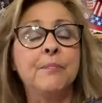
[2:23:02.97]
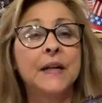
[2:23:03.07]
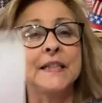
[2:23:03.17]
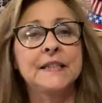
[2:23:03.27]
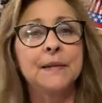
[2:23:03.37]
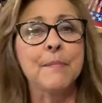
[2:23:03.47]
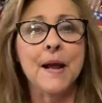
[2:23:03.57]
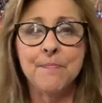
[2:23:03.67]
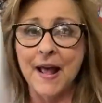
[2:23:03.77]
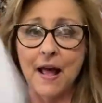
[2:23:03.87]
but it's in
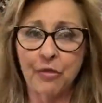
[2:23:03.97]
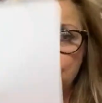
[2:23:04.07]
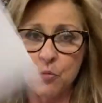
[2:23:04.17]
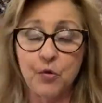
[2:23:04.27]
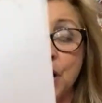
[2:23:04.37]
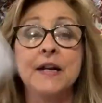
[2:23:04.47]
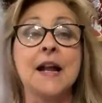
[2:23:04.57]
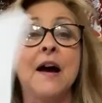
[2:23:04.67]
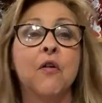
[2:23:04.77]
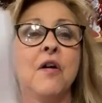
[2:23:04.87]
my bathroom right
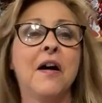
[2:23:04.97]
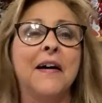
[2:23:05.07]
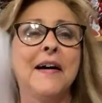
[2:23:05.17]
now.